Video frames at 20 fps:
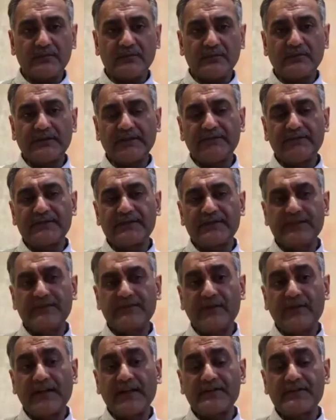will give us
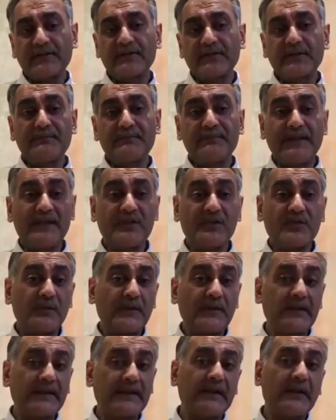advice on the best
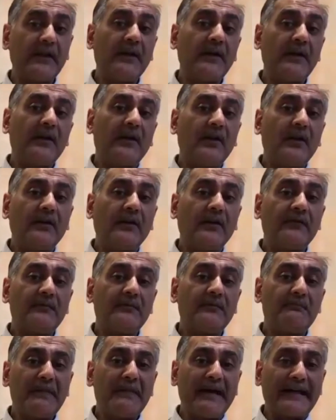way of
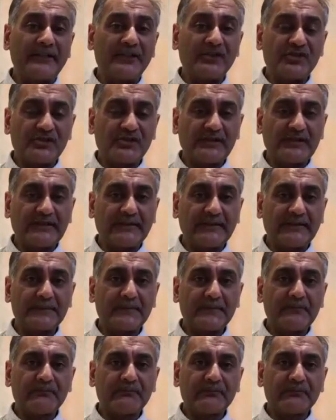managing